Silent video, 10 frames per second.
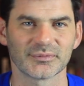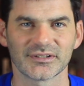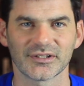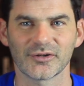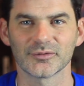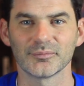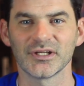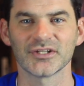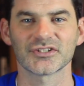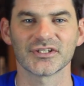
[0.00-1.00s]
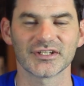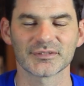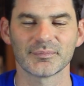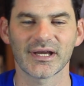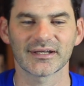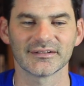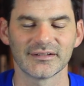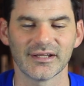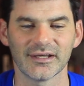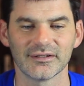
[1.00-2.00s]
what they called mini shindigs back in the
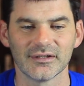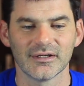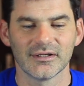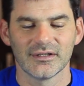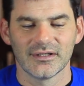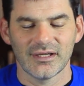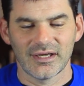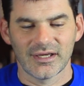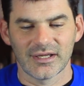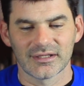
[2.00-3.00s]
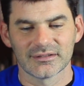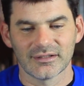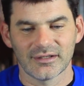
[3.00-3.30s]
day, and